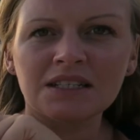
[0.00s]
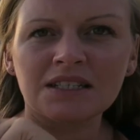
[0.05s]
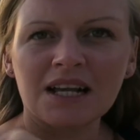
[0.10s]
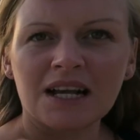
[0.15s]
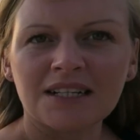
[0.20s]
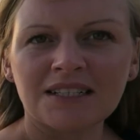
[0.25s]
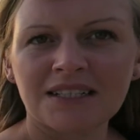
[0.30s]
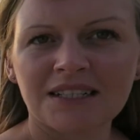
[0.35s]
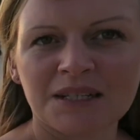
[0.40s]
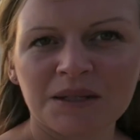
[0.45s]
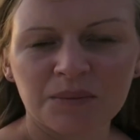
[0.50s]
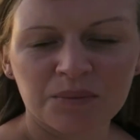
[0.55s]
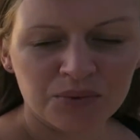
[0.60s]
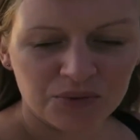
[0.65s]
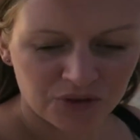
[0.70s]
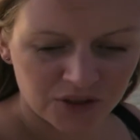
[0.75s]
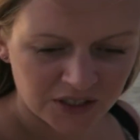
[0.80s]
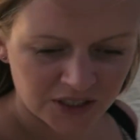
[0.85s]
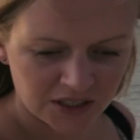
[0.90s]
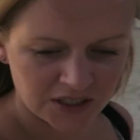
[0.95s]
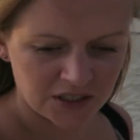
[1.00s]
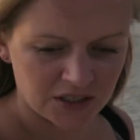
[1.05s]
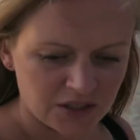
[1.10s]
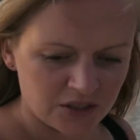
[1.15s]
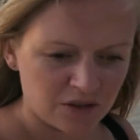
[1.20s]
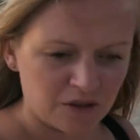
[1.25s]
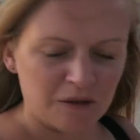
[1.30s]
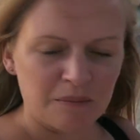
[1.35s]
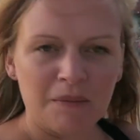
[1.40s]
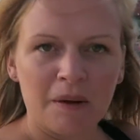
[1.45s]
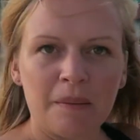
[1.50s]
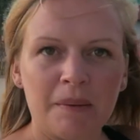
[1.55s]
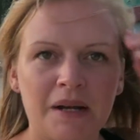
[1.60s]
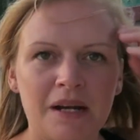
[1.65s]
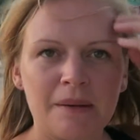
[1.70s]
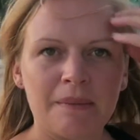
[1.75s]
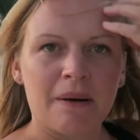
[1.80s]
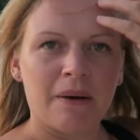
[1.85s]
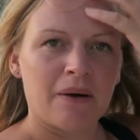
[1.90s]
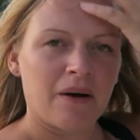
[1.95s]
setting pretty soon, maybe in
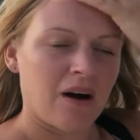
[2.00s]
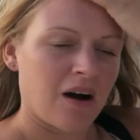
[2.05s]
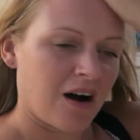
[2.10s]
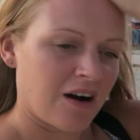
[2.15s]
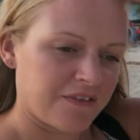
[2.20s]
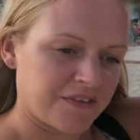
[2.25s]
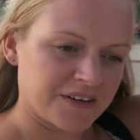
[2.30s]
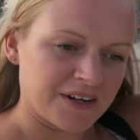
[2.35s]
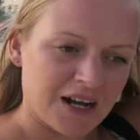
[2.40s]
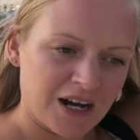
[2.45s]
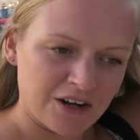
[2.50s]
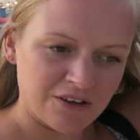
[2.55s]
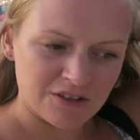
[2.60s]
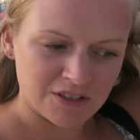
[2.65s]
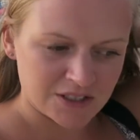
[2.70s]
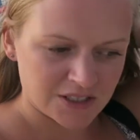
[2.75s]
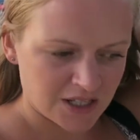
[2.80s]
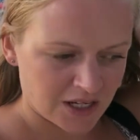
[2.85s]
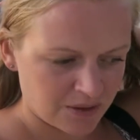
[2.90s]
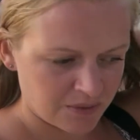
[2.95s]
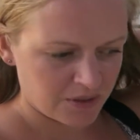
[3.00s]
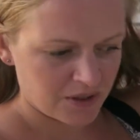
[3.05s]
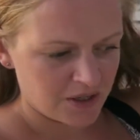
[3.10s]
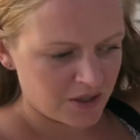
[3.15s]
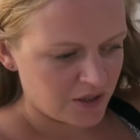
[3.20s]
about half an hour or so.